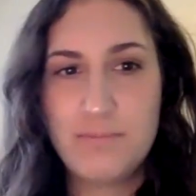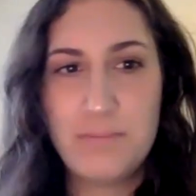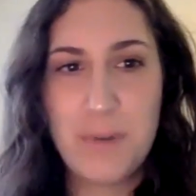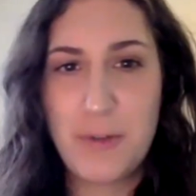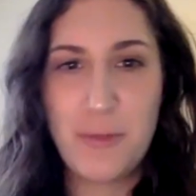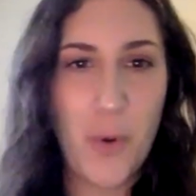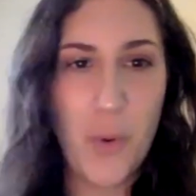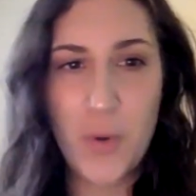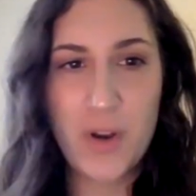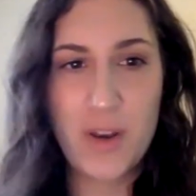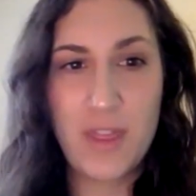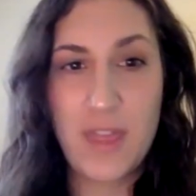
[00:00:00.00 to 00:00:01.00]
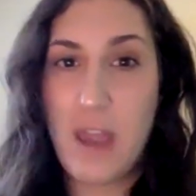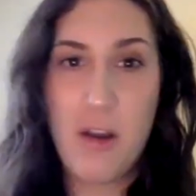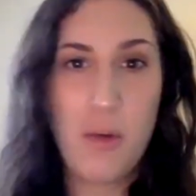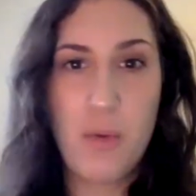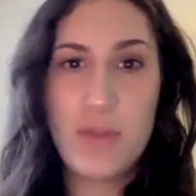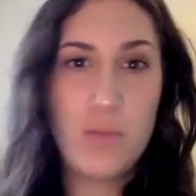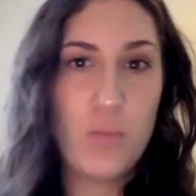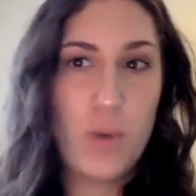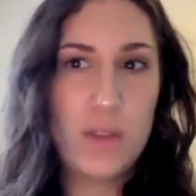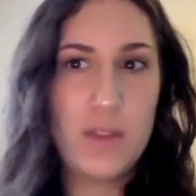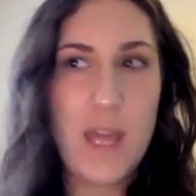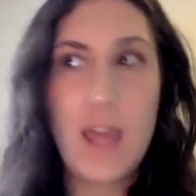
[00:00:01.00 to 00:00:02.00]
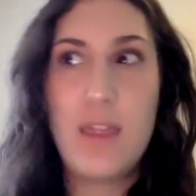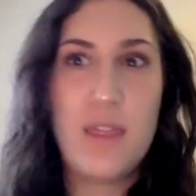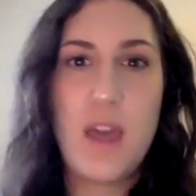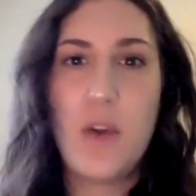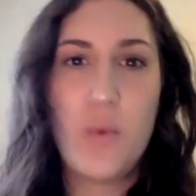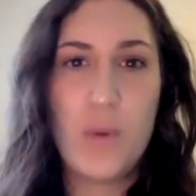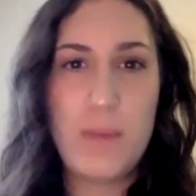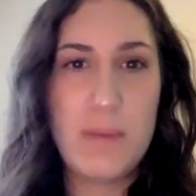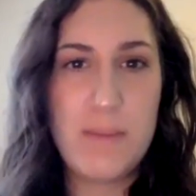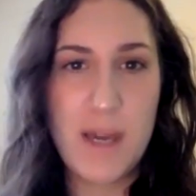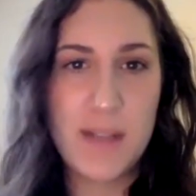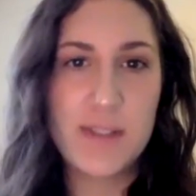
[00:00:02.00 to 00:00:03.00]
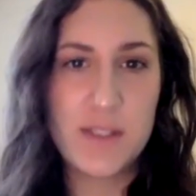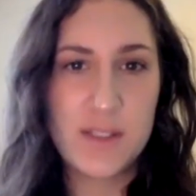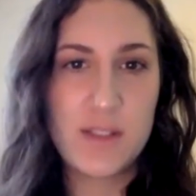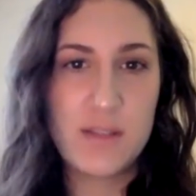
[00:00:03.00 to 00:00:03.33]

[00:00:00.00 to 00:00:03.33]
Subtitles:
put forward what they think would be best.